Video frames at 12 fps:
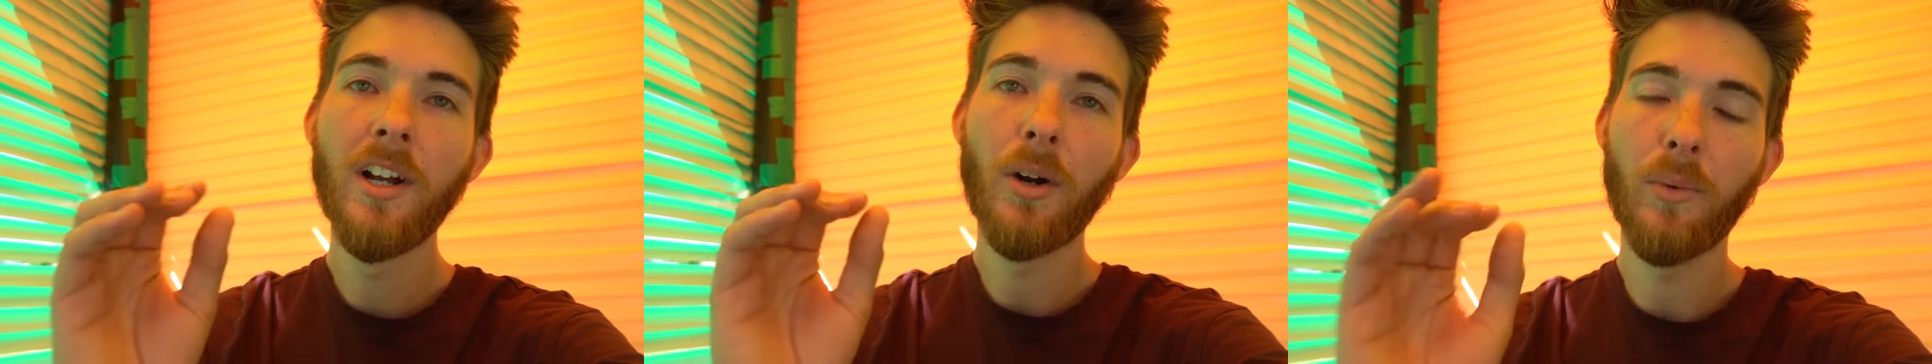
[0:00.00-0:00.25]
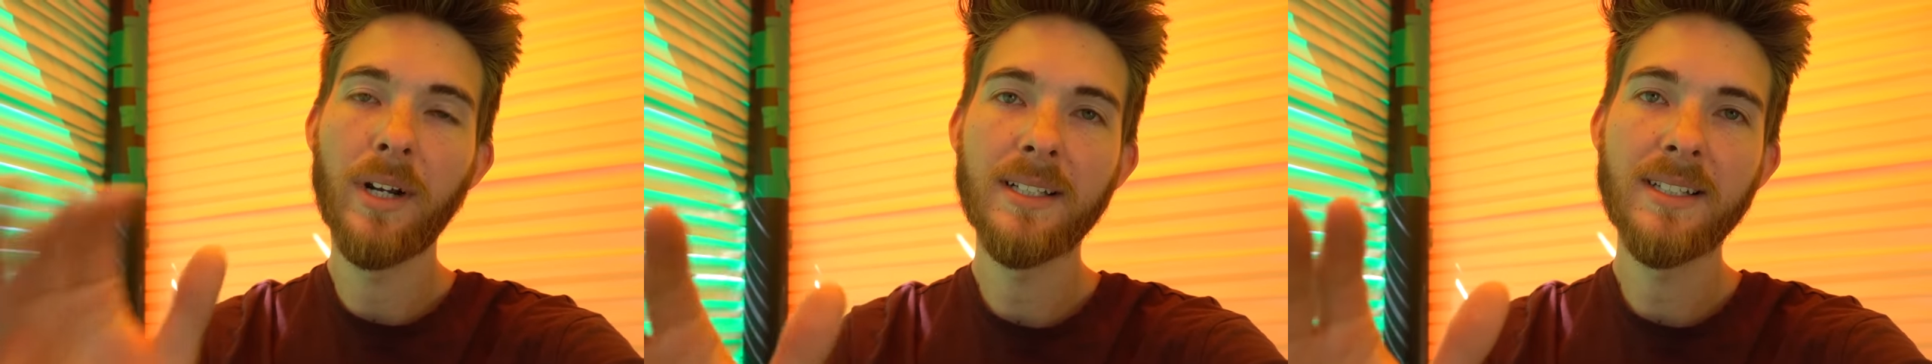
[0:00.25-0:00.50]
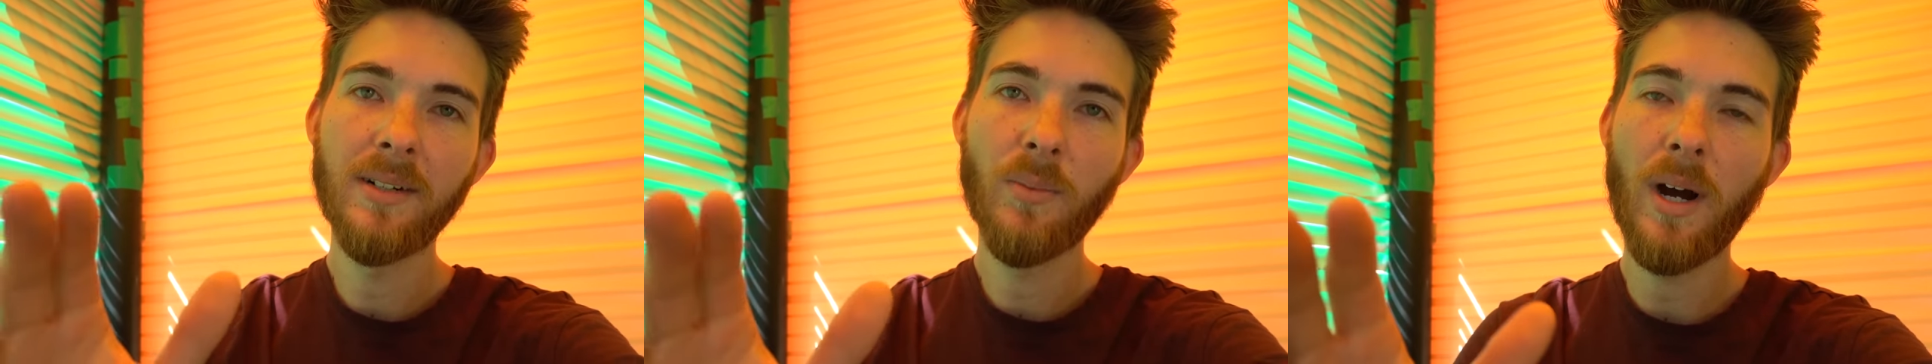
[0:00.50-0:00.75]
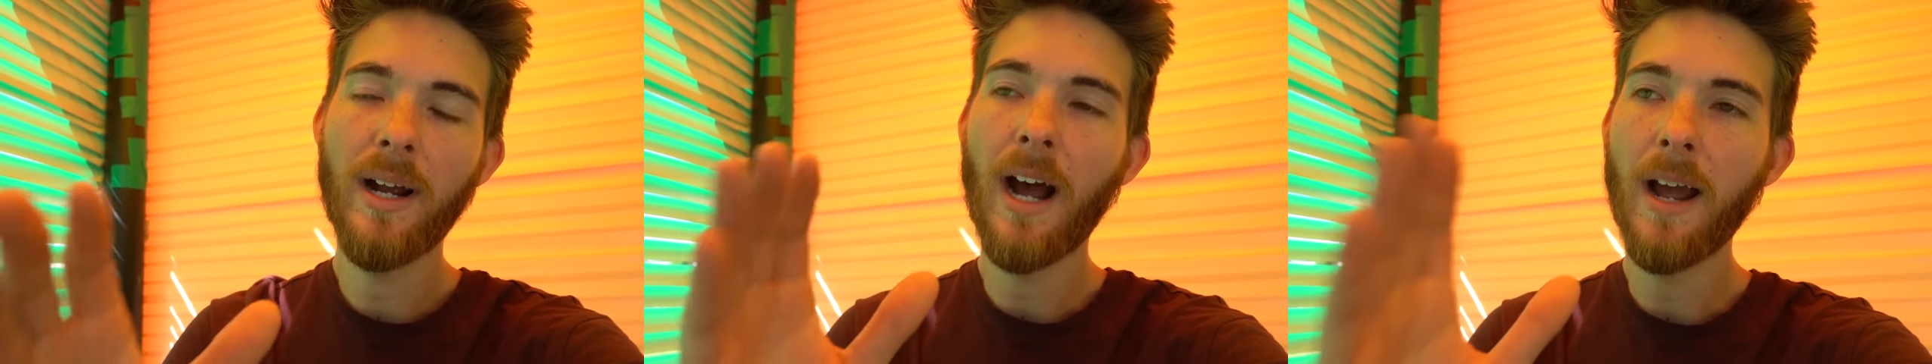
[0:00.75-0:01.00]
reason
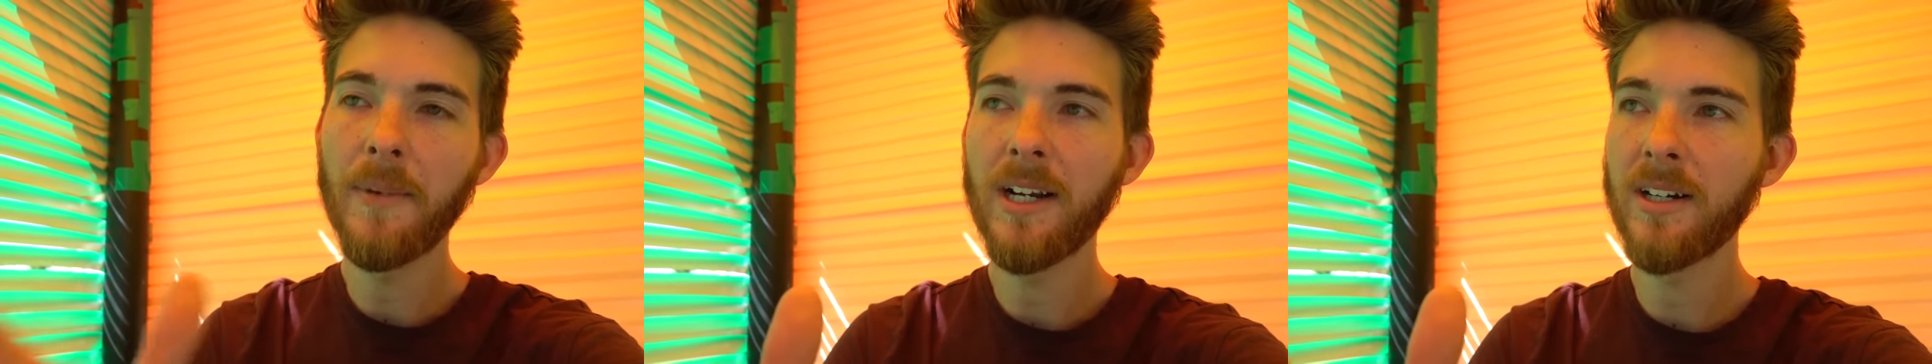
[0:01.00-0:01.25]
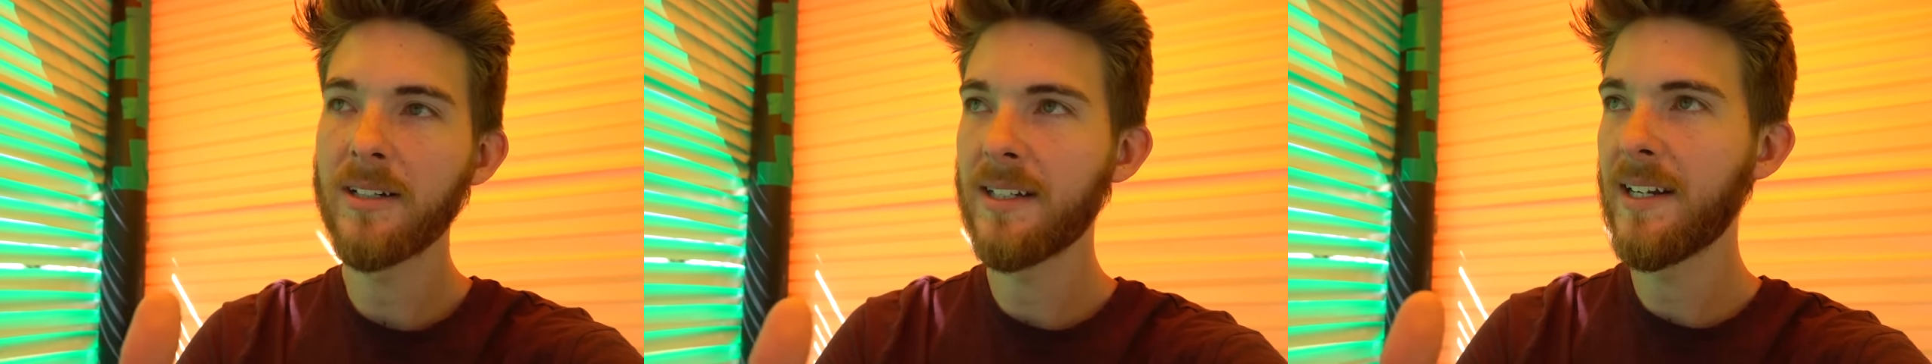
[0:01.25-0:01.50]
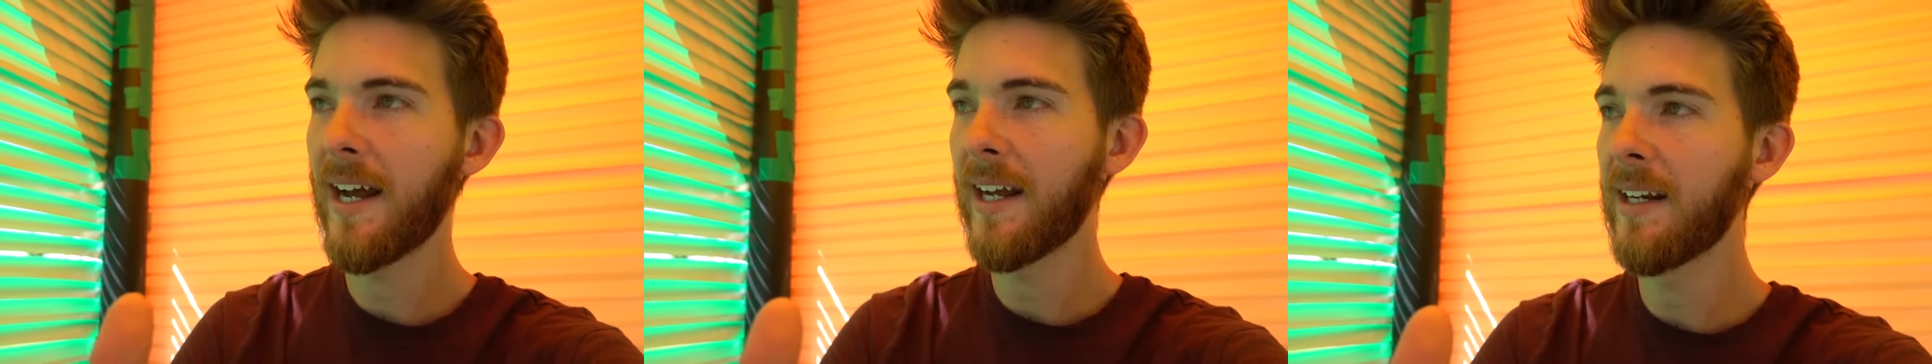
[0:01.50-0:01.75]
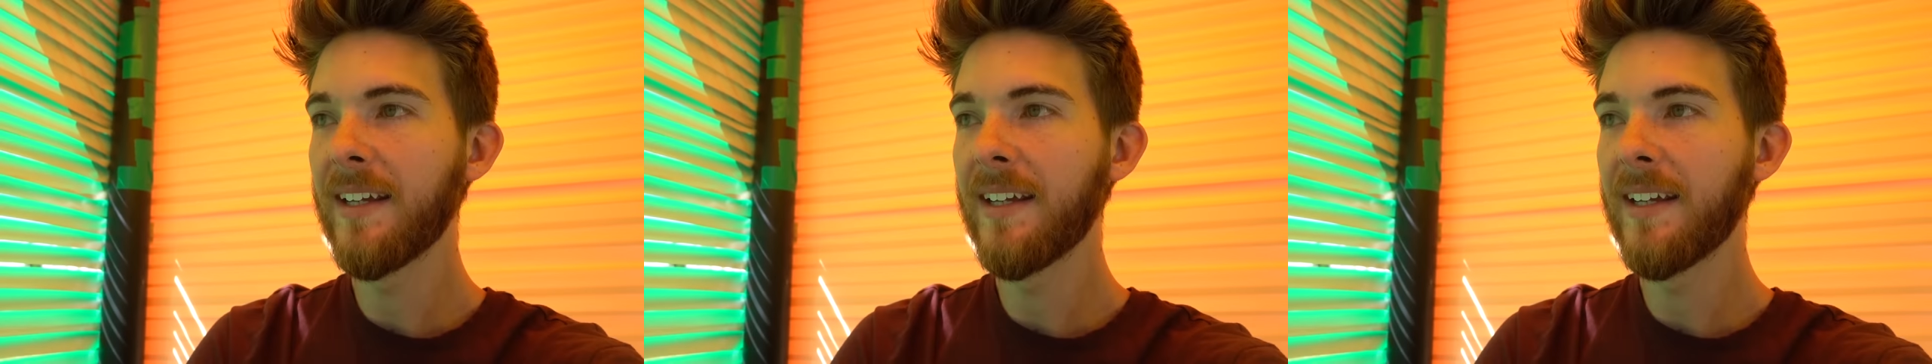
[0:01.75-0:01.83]
why I'm here tonight